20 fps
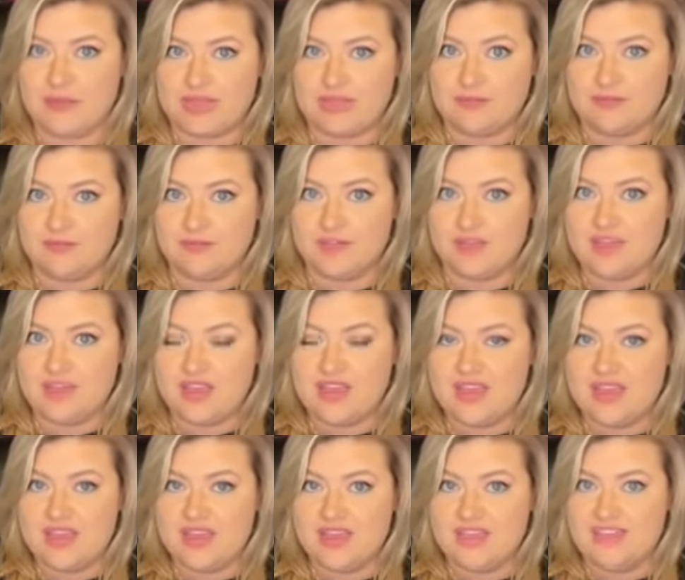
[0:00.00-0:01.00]
beef.
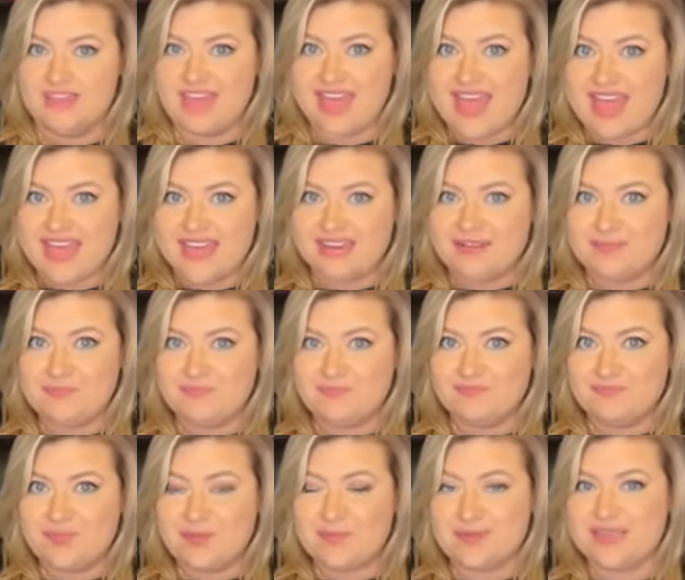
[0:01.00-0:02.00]
Then,
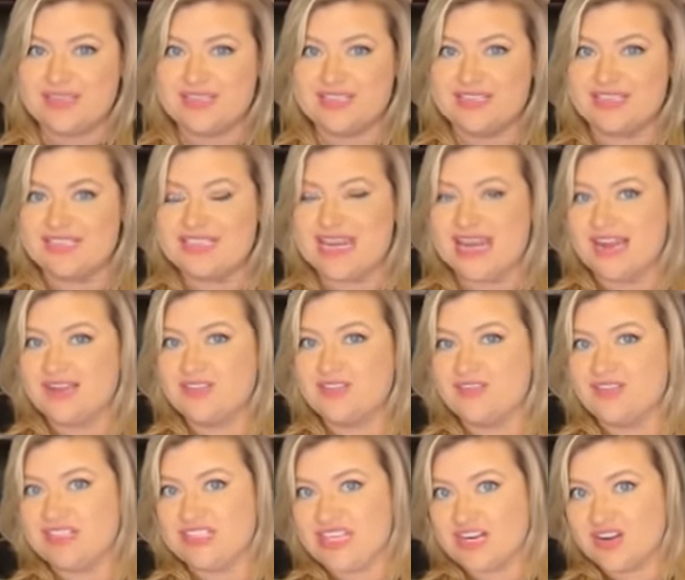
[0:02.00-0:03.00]
because of the tax on
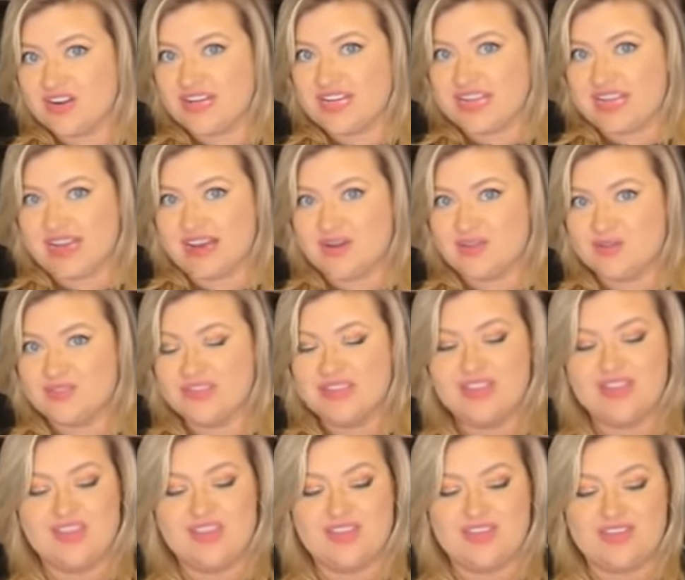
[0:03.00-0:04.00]
the dairy cows,
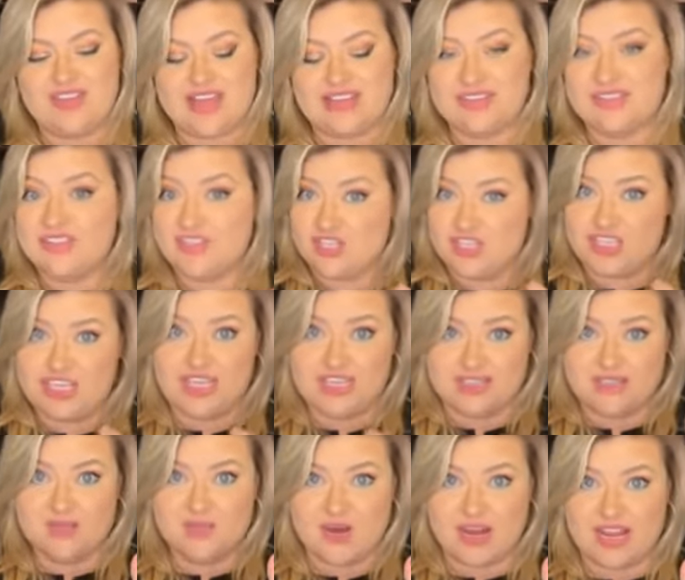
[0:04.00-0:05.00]
that's the
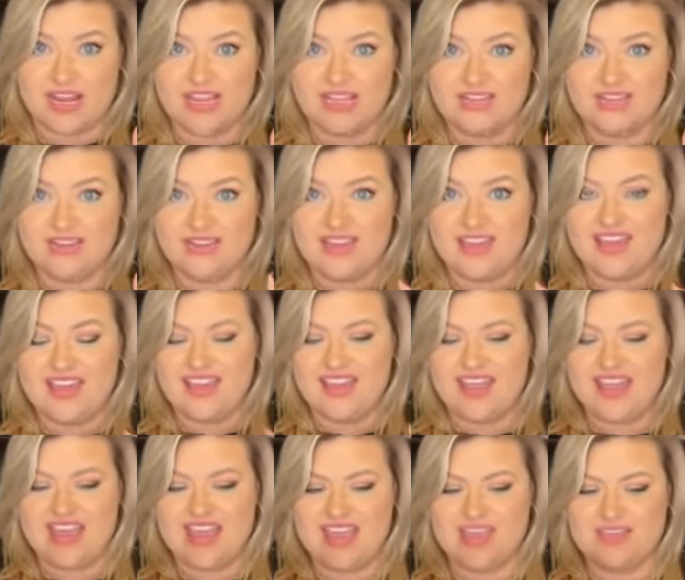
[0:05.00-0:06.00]
cheese, right?
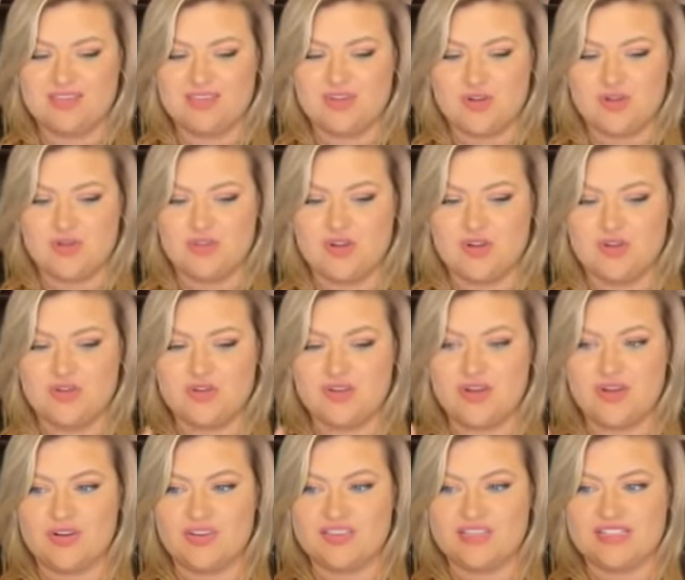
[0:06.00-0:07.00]
And so you're
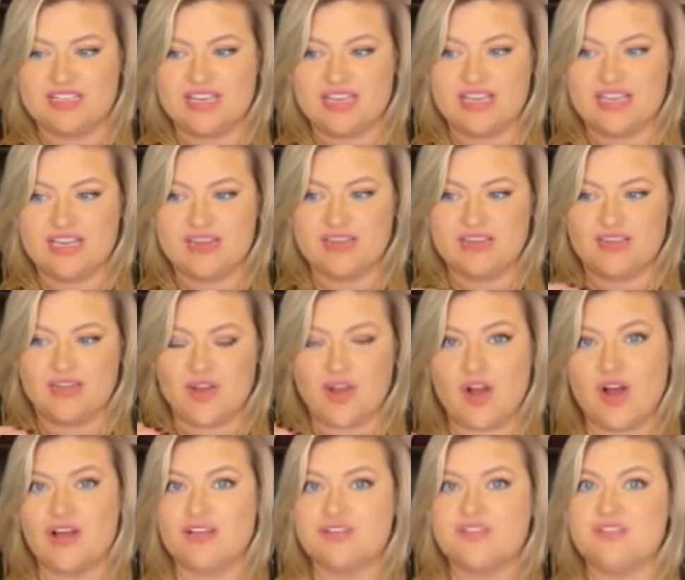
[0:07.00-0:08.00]
going to see the
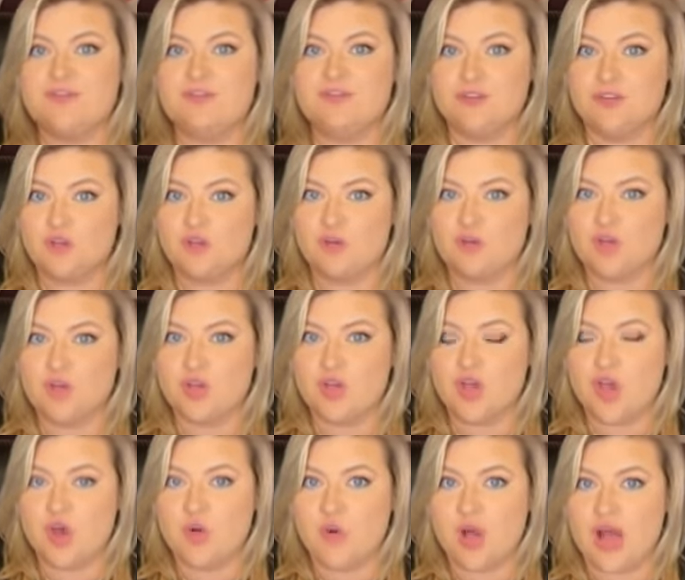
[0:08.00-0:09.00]
cost of food
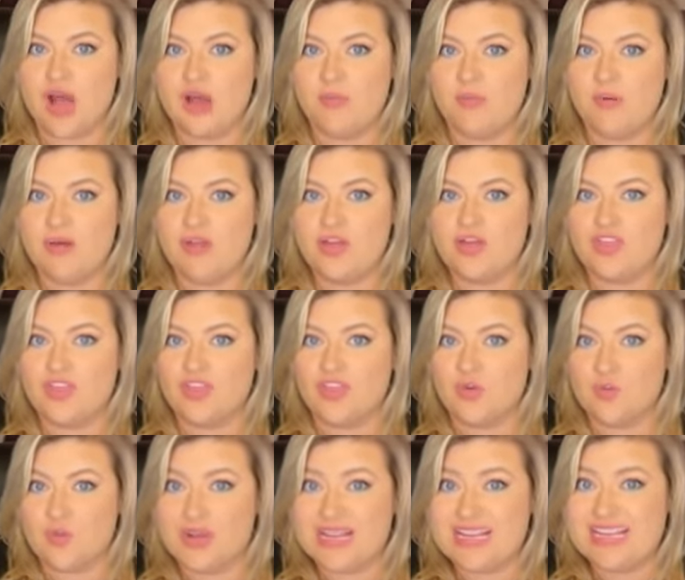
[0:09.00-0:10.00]
go up
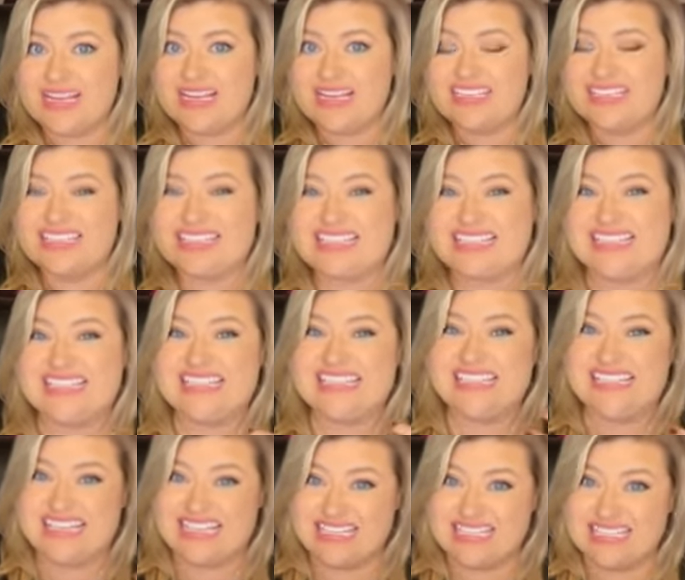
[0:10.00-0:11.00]
3 to
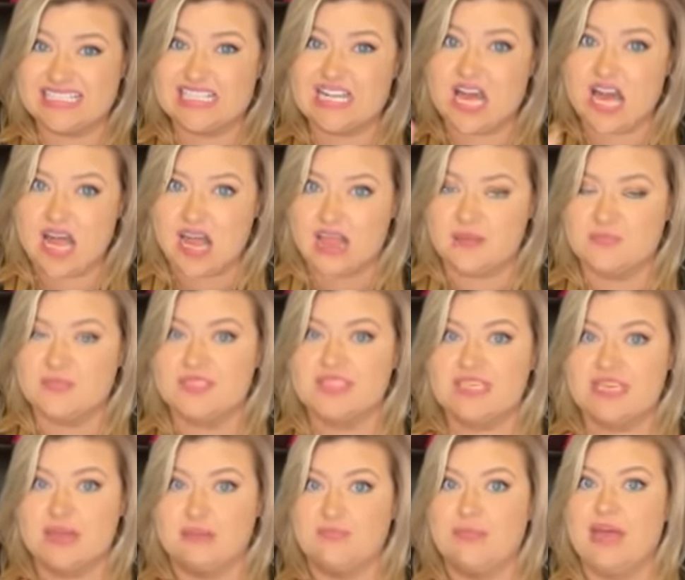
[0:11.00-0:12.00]
6 times
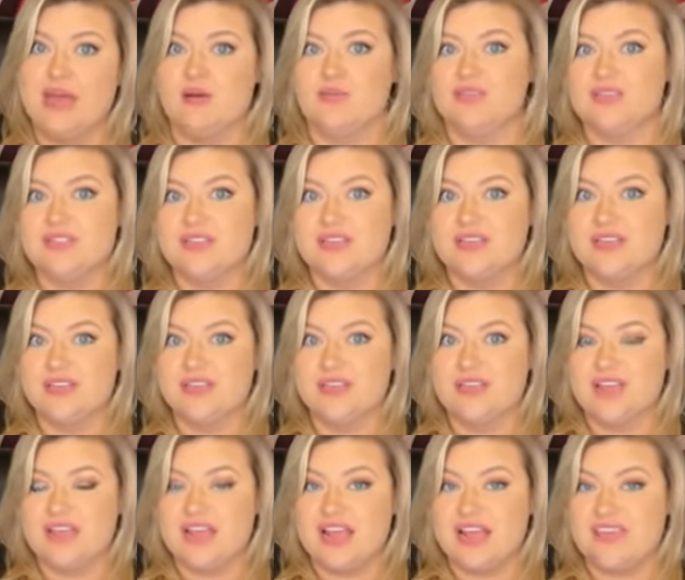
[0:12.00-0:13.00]
the amount.
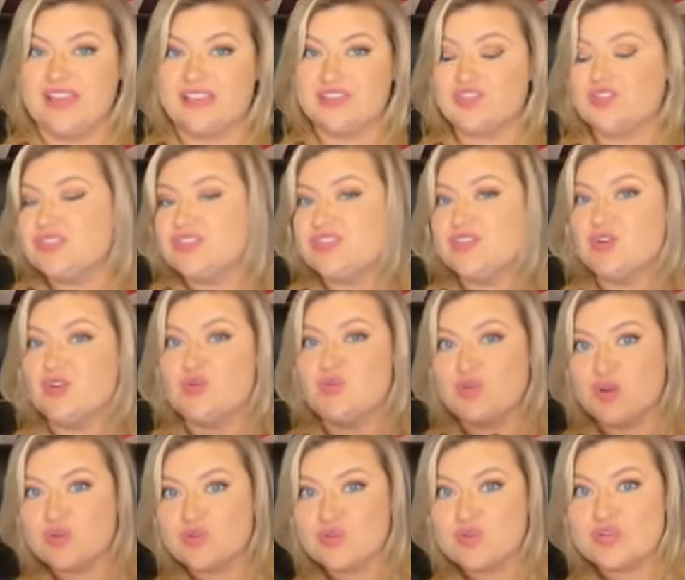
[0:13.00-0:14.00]
And that's just in the
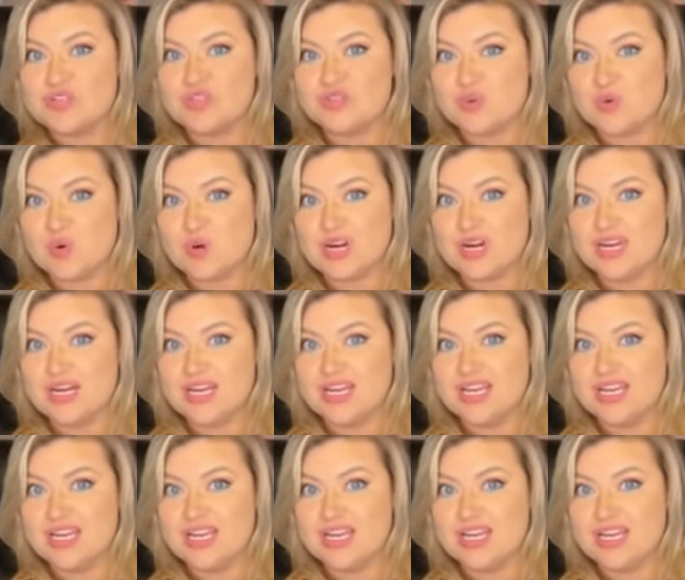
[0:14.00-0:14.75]
grocery store.